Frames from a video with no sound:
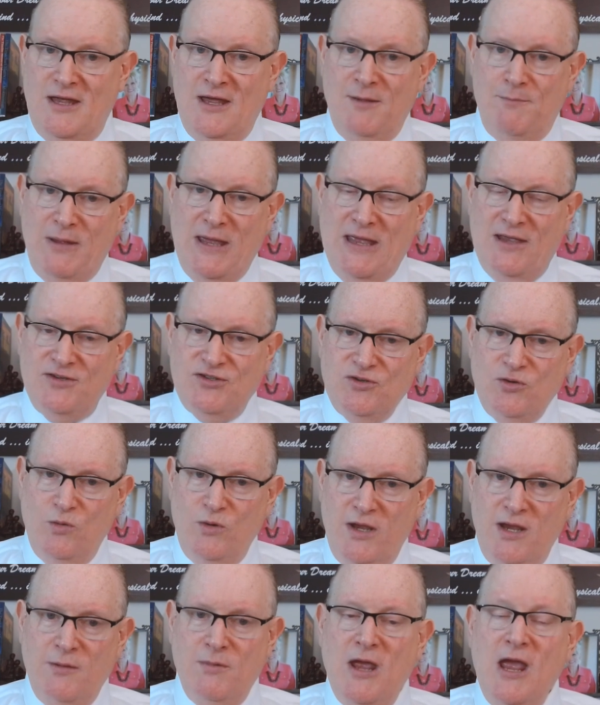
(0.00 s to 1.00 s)
a passed
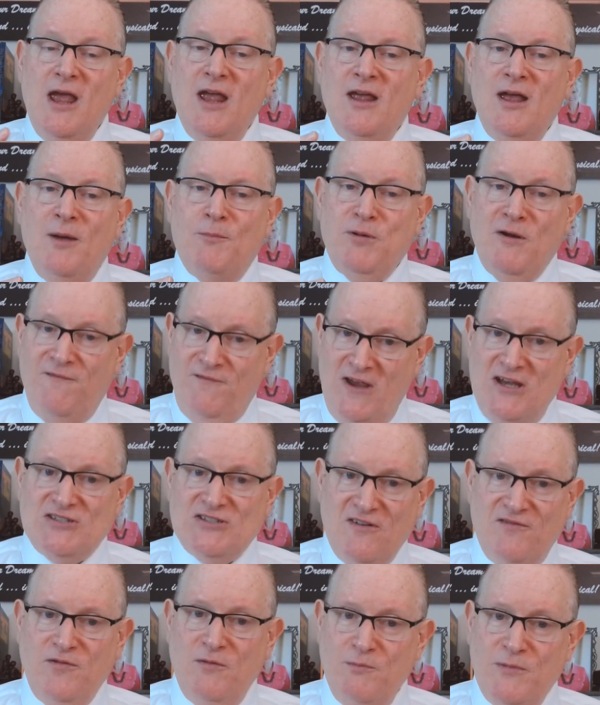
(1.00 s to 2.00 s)
away a
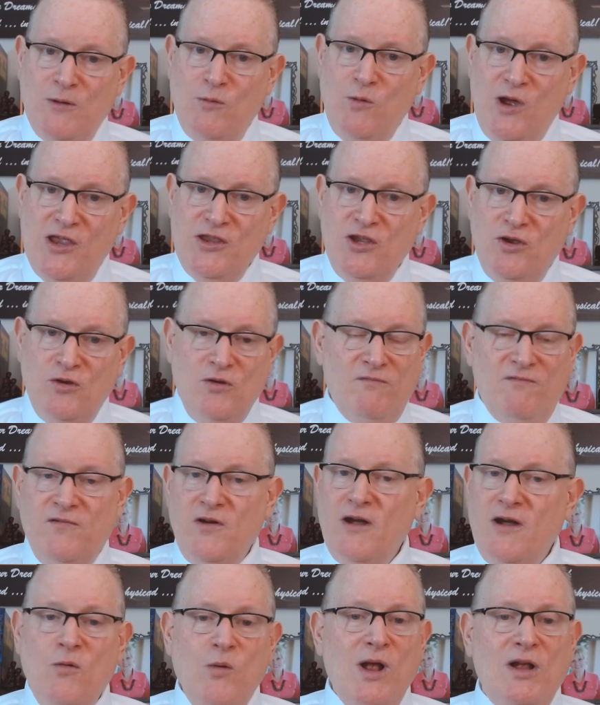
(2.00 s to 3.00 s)
professor from BYU,
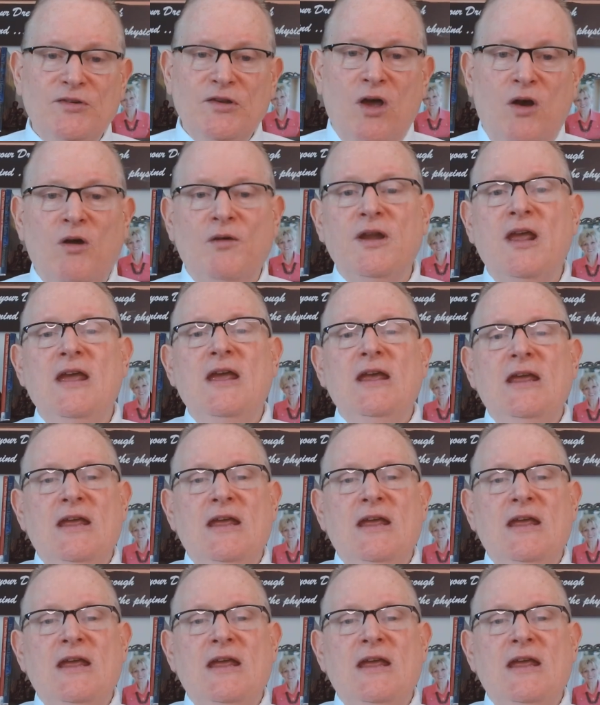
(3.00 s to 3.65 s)
very well known.